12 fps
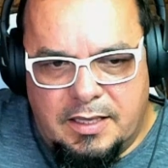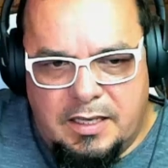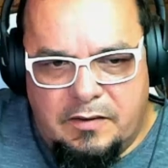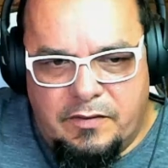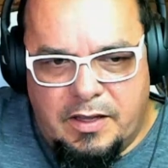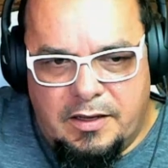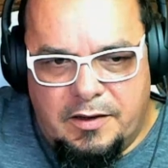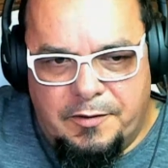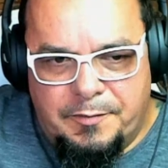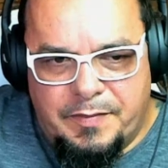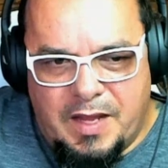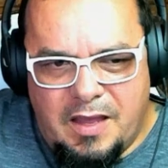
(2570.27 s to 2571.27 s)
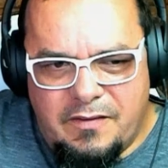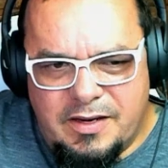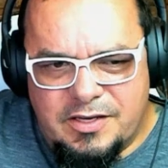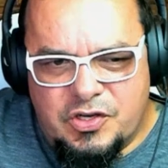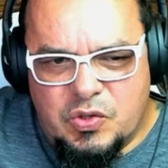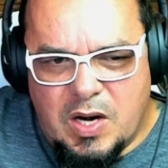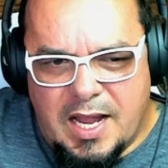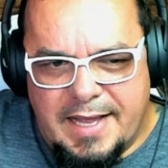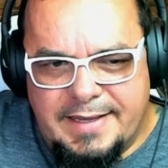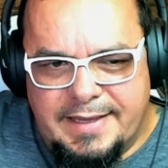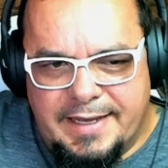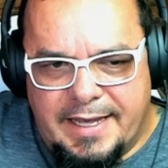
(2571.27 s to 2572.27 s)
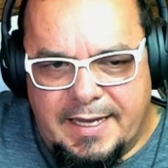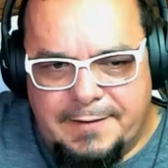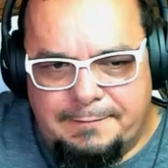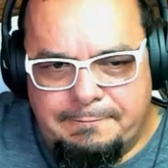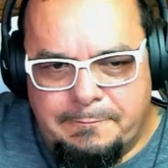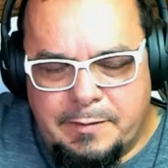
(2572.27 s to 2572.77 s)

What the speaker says: Any value? I haven't tried that.